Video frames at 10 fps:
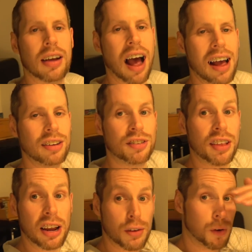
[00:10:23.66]
Guys,
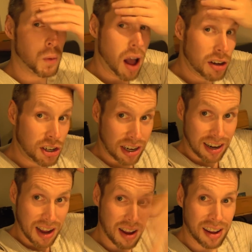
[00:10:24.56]
thank you for
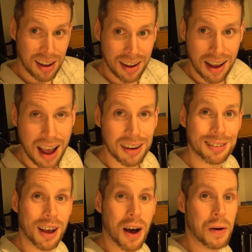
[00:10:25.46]
watching. And
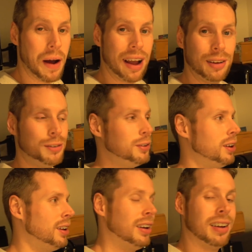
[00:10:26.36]
as
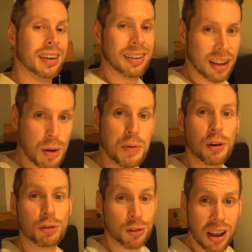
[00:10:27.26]
always, keep
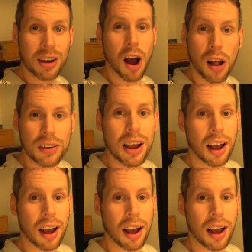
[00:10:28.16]
your stick on the